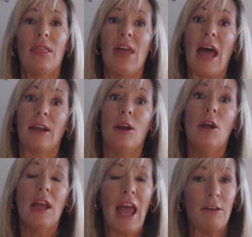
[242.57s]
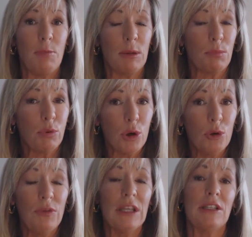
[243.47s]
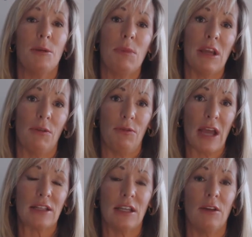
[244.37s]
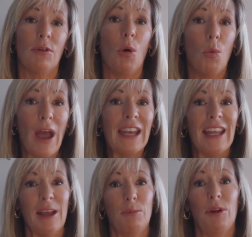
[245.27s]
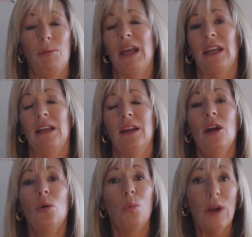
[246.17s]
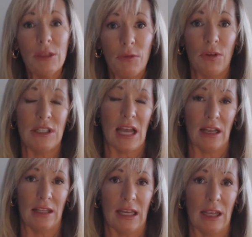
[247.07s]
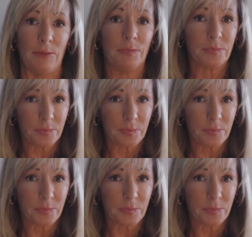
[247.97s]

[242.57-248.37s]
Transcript: that have been proven to be effective when implemented with fidelity.